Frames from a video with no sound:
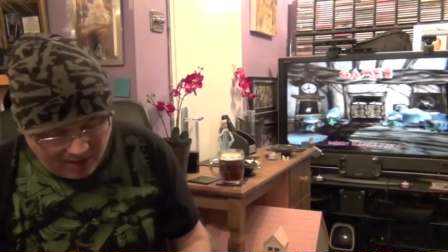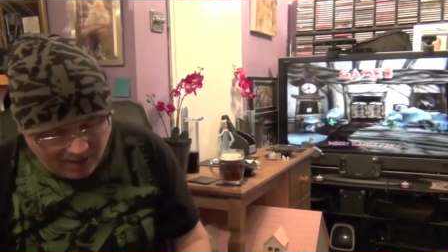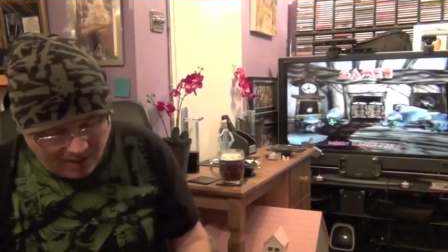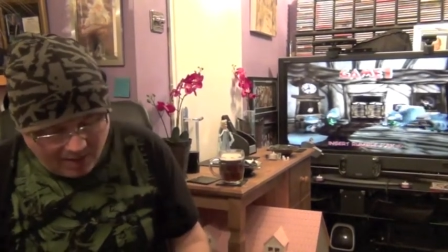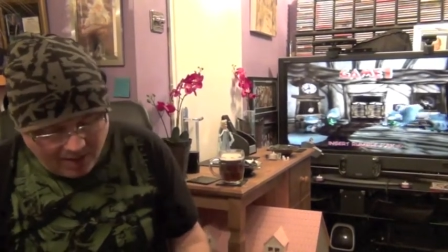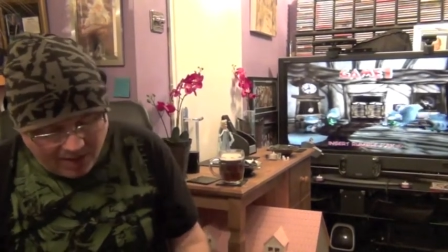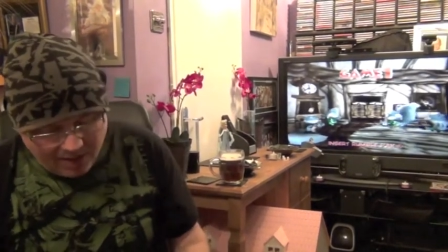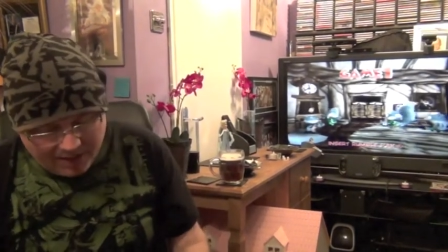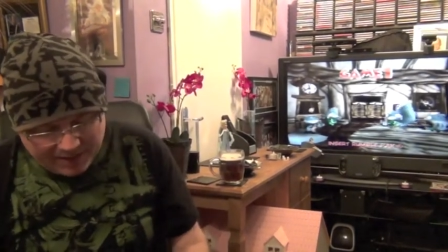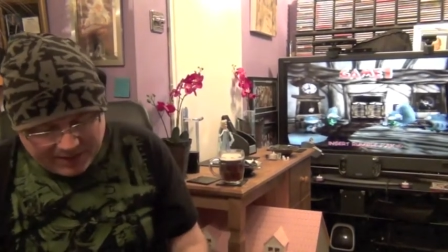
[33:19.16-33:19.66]

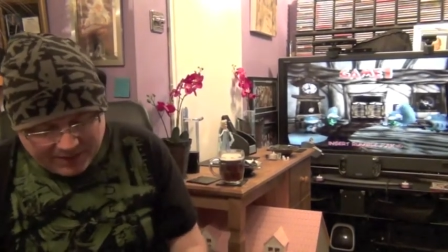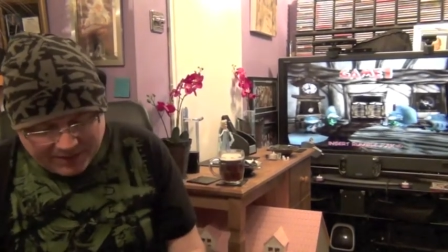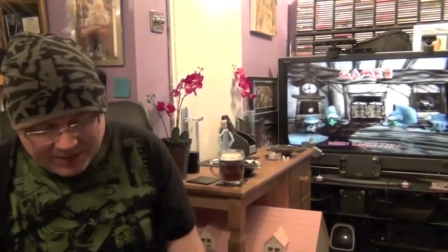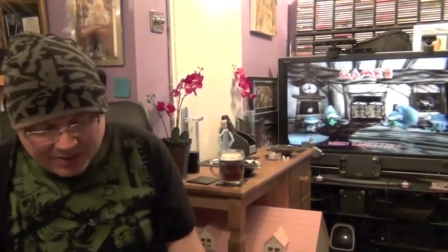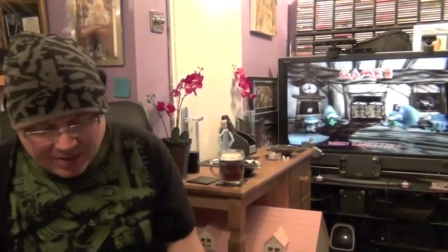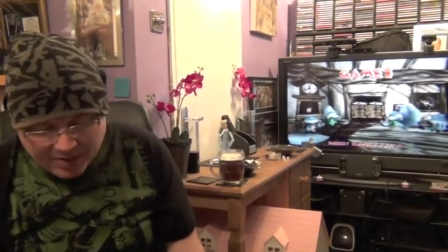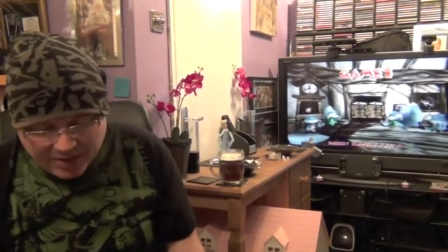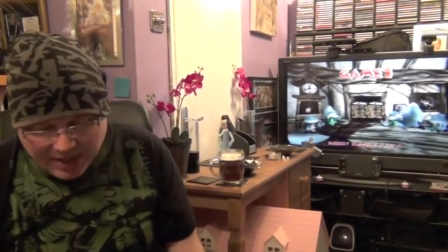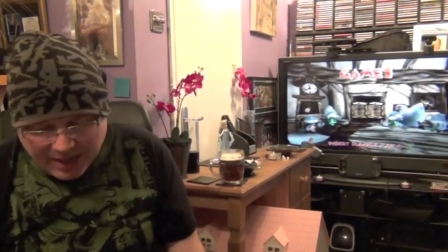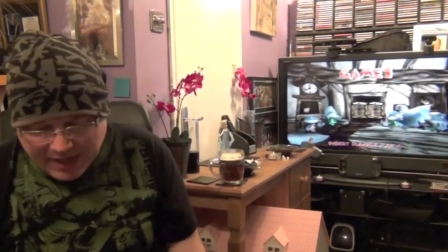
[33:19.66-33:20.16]
Alright, these other
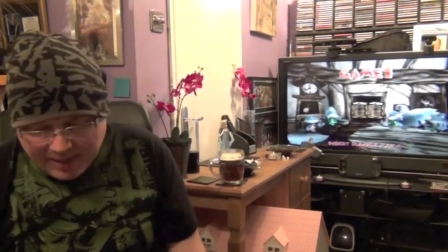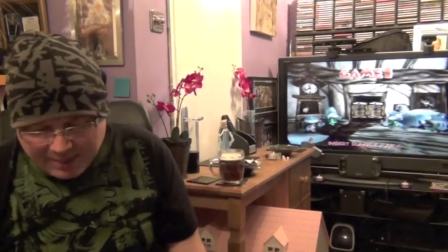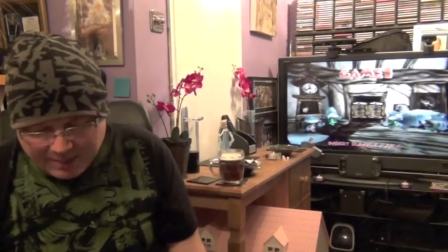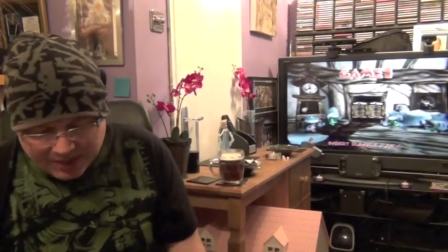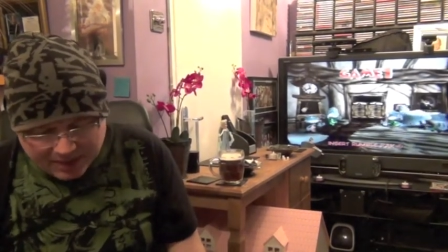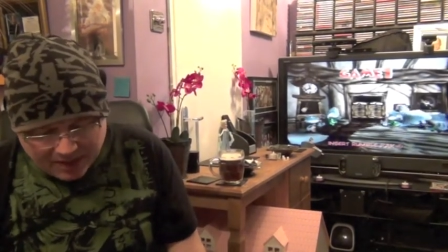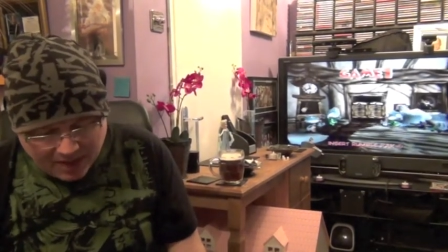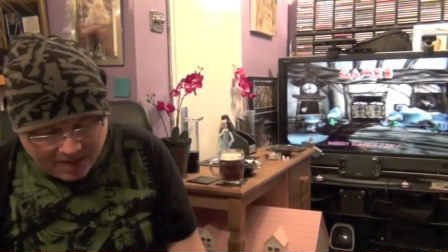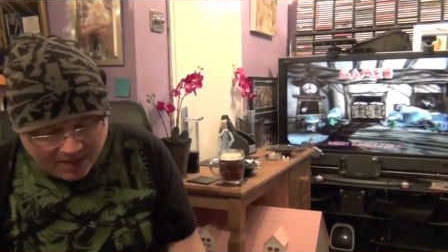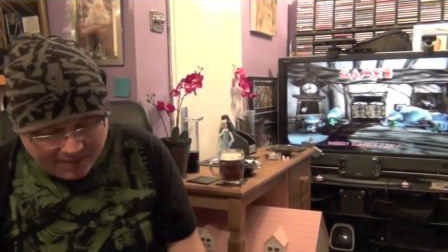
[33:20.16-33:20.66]
2
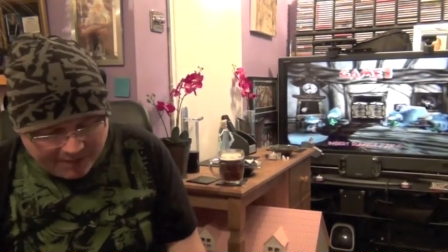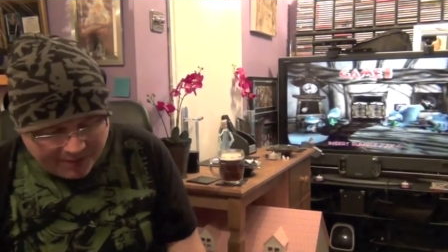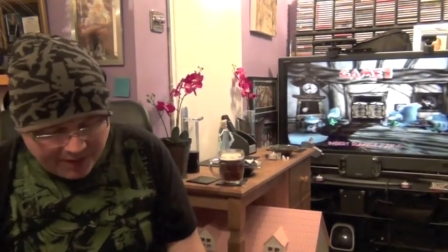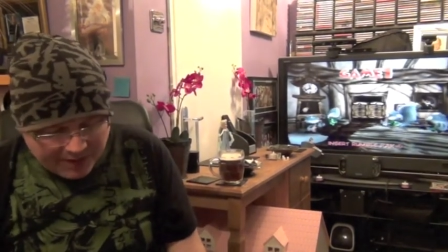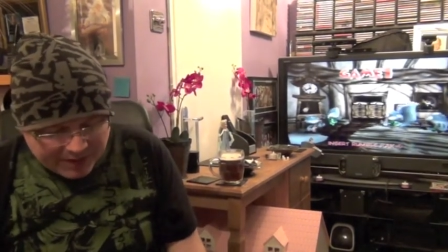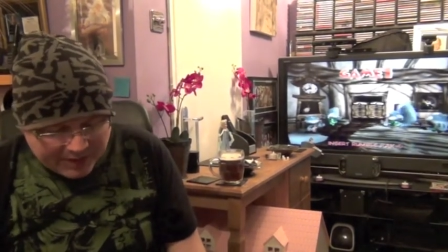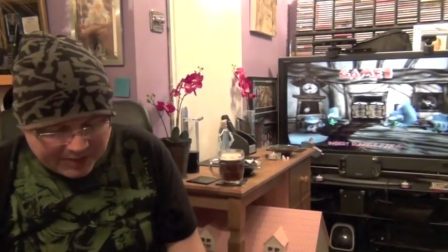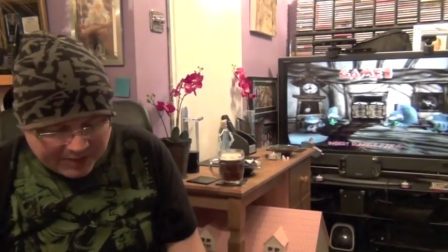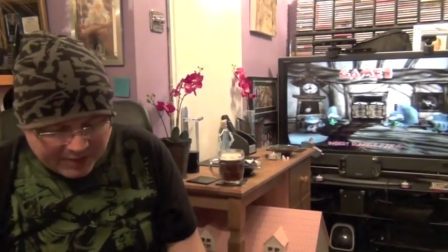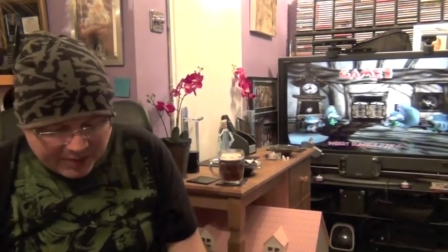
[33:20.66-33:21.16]
games,
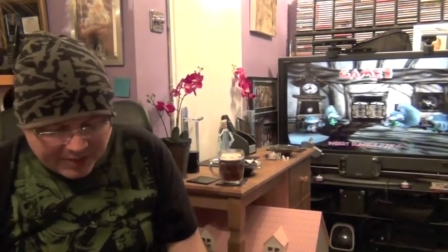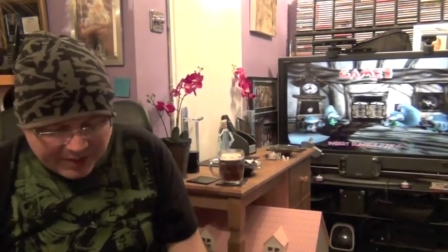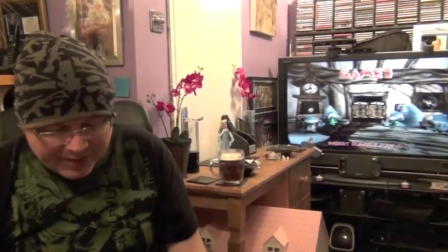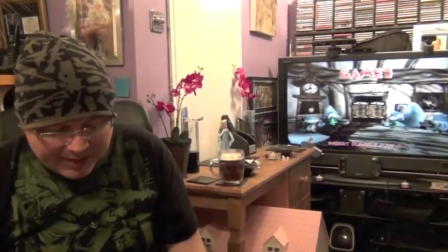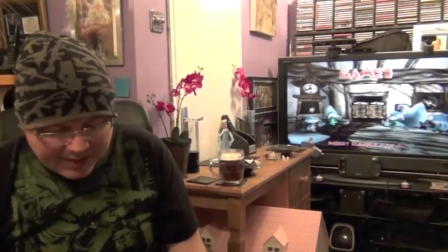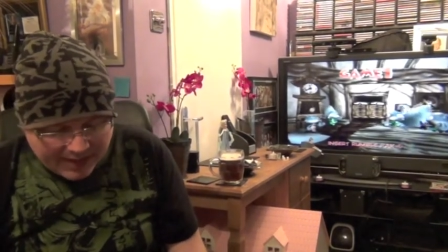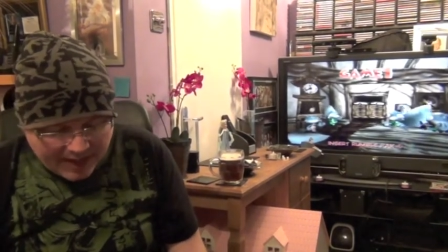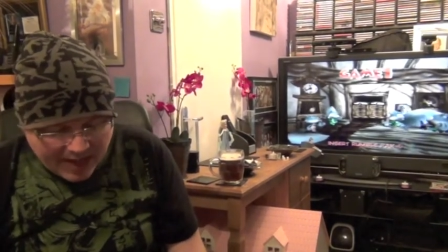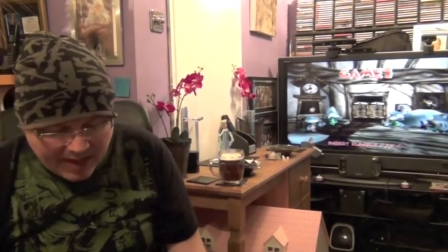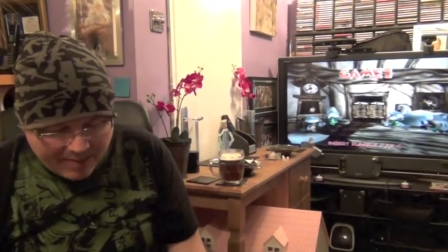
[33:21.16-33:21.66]
first of all,
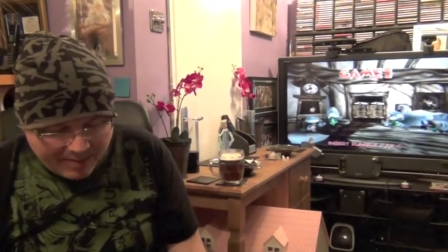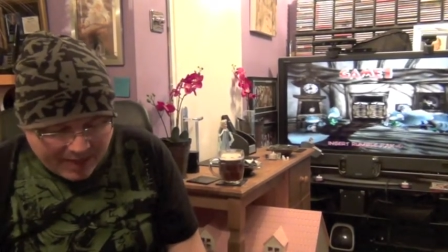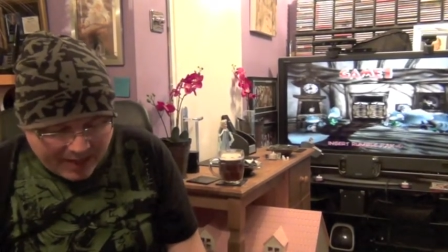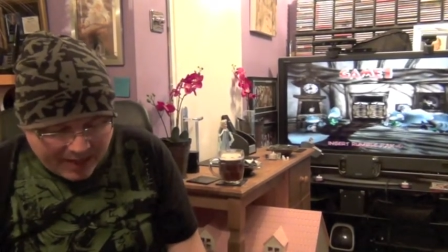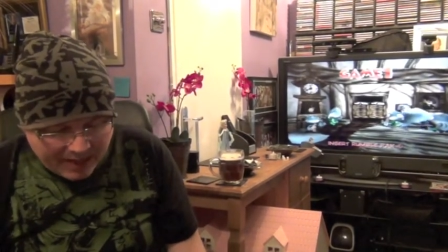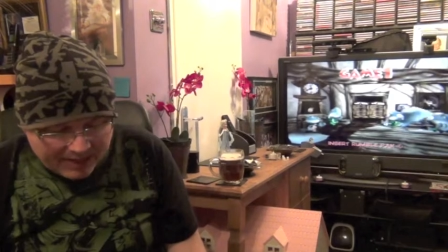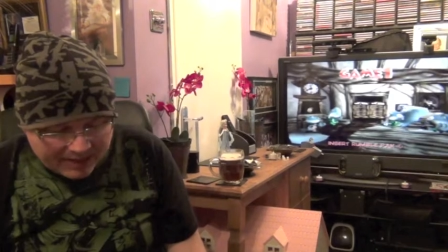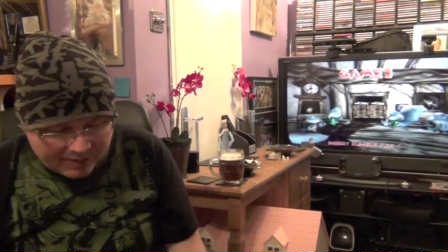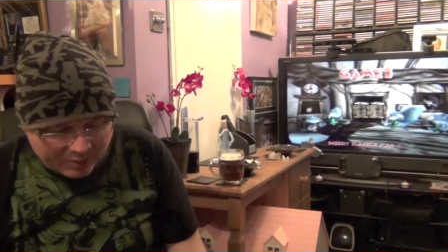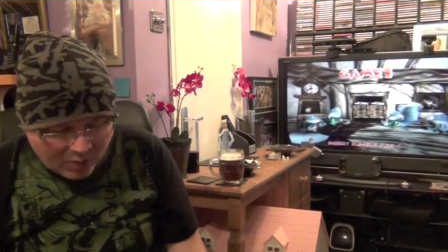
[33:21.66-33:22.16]
this game
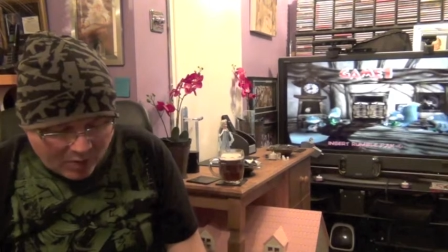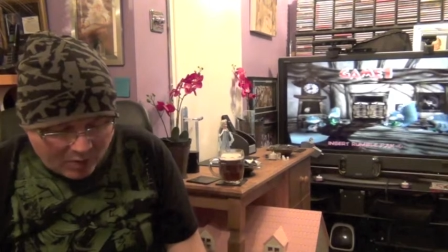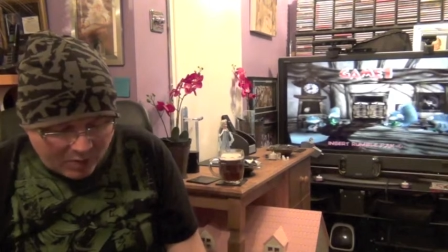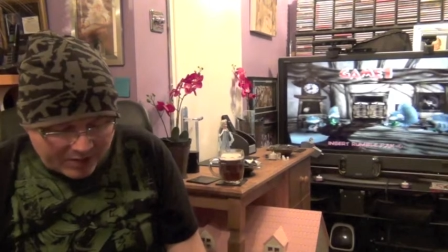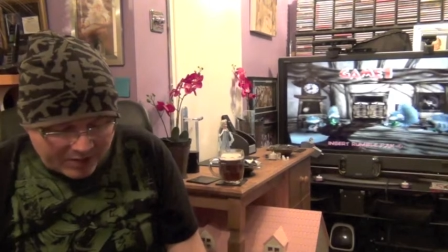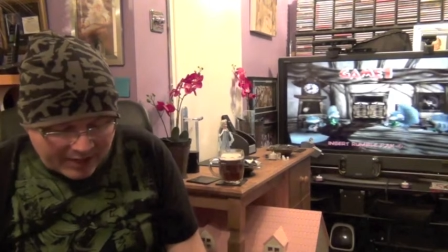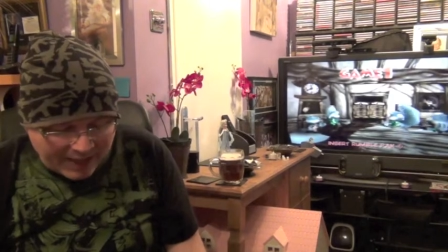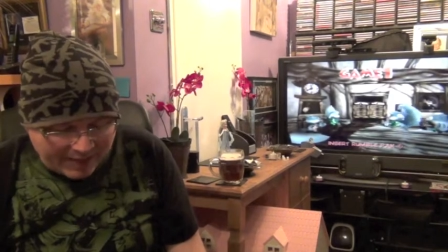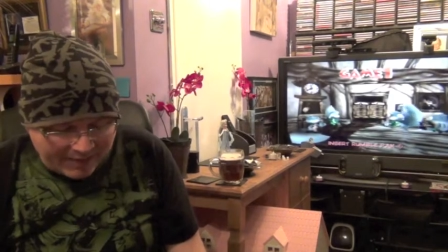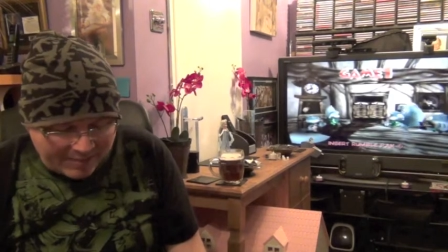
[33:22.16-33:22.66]
is one
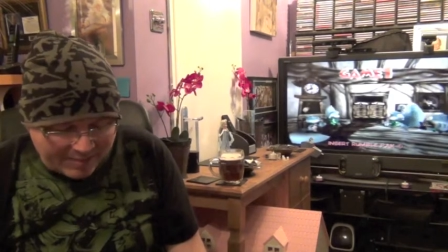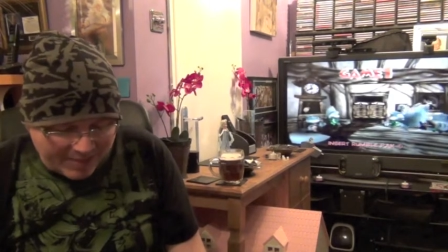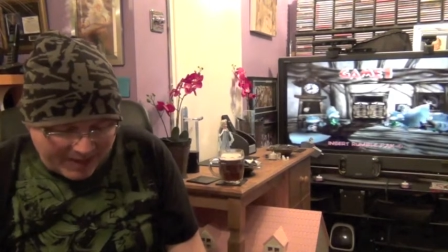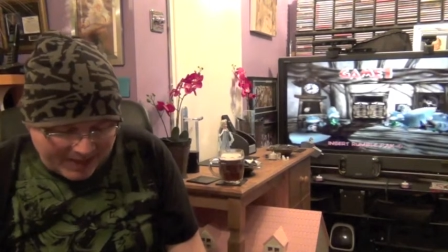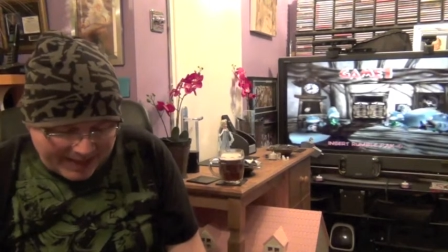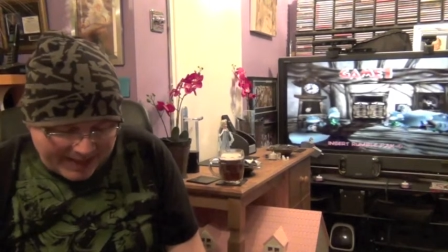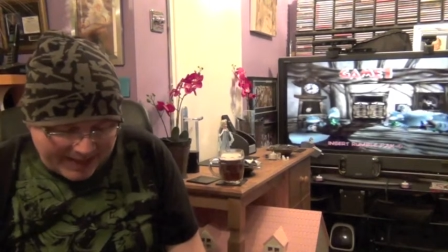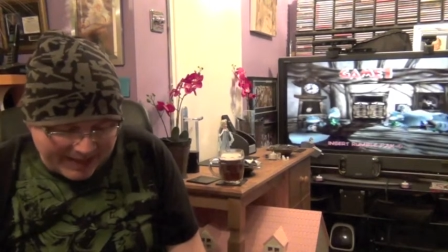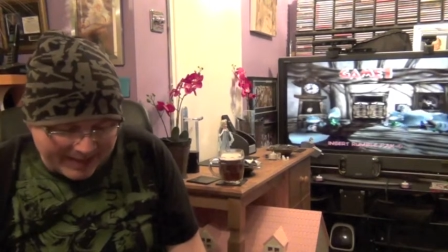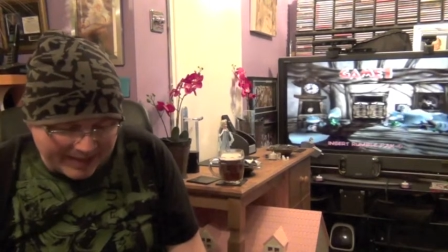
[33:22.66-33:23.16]
which I haven't
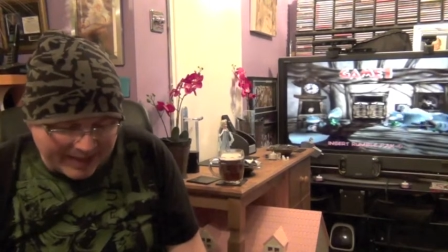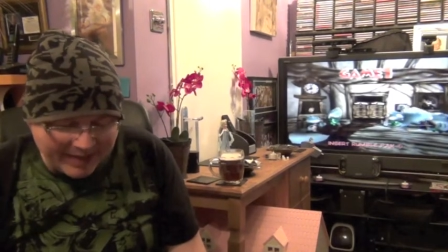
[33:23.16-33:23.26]
played.